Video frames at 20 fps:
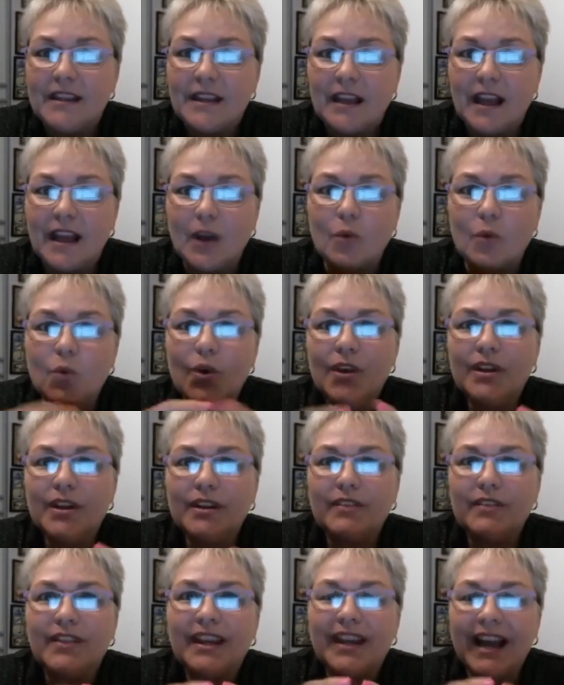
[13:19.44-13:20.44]
A word
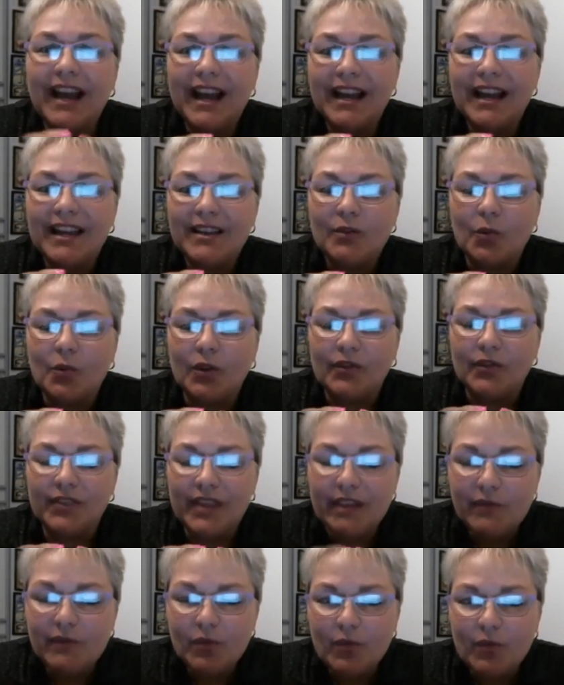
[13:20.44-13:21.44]
that I will
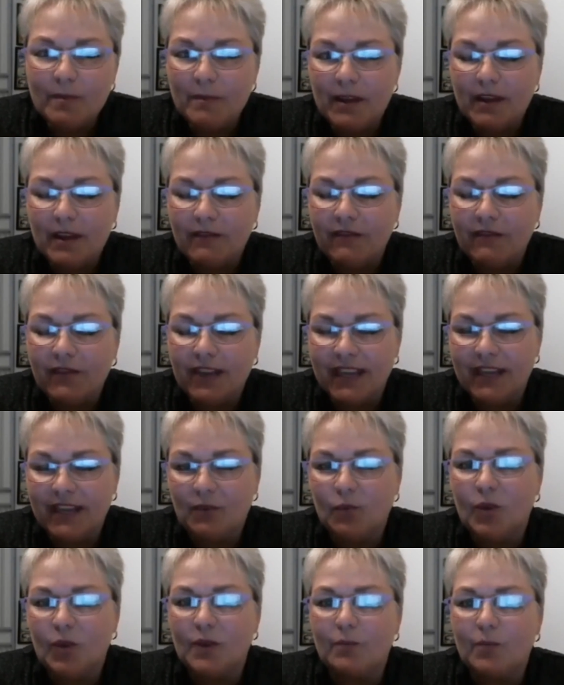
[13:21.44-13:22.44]
never forget
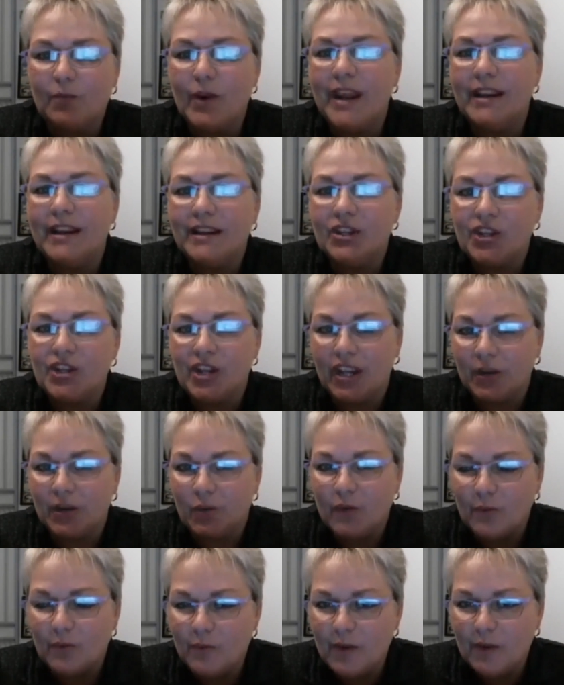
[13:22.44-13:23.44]
what Brandy shared
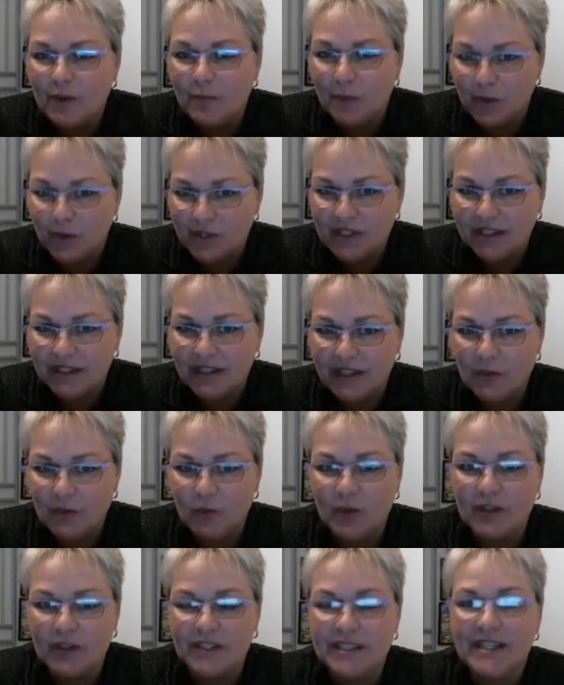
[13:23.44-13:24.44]
with me personally
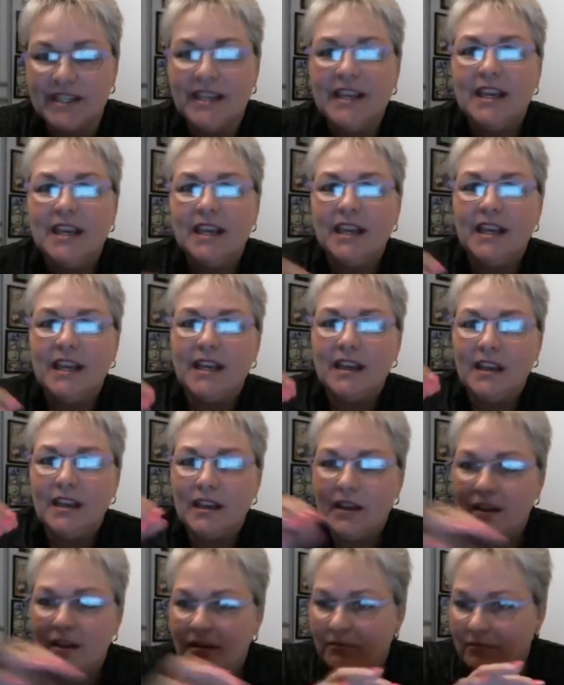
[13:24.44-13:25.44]
was
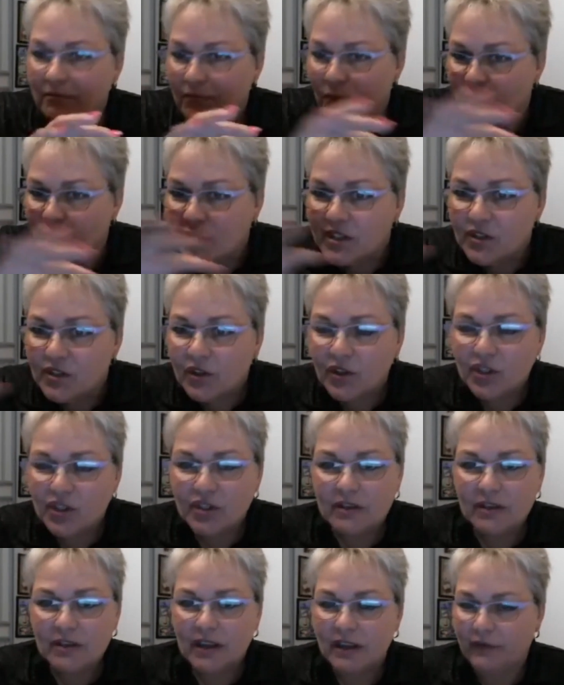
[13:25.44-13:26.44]
research
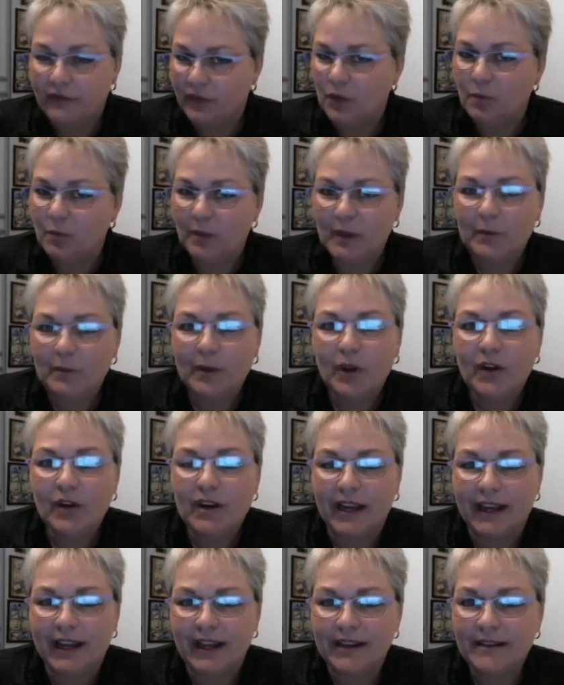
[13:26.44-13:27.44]
a few people
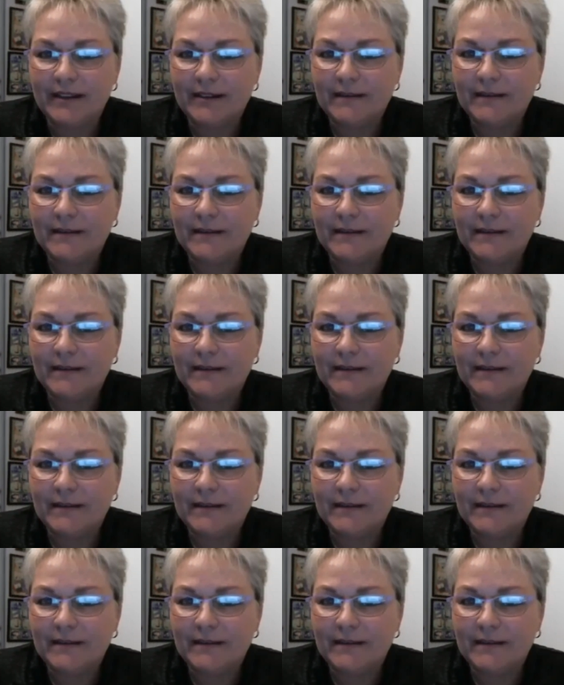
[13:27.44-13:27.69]
online,